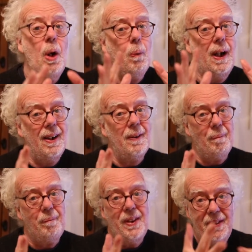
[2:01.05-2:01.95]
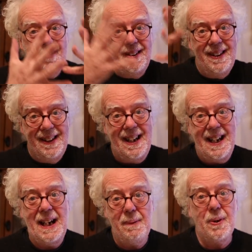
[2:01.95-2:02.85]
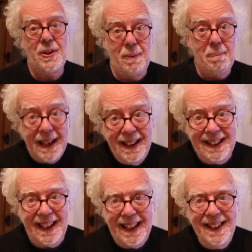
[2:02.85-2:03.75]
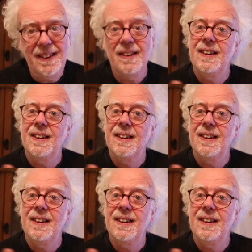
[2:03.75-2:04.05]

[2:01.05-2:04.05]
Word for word: Well, it amazing.